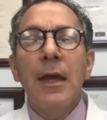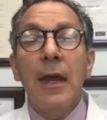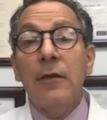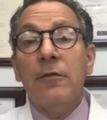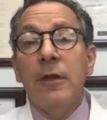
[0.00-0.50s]

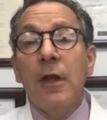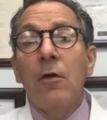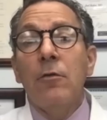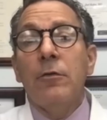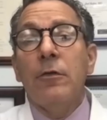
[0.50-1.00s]
It's
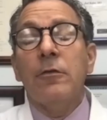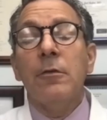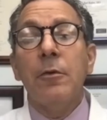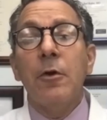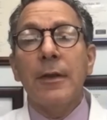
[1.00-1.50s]
known to
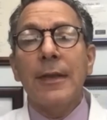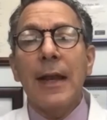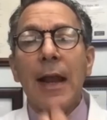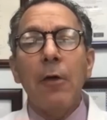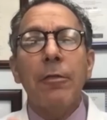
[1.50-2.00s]
support
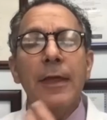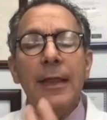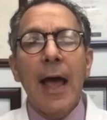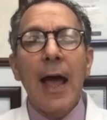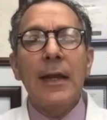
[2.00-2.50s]
that healthy
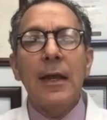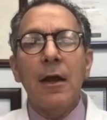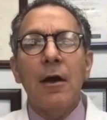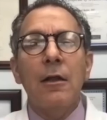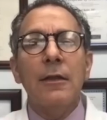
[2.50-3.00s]
lining
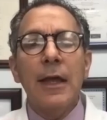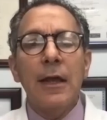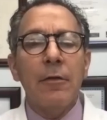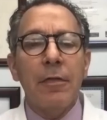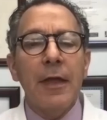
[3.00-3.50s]
called the
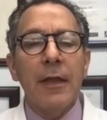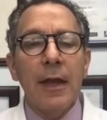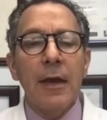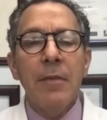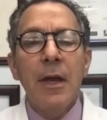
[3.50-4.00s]

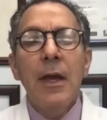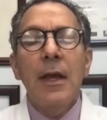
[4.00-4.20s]
endothelium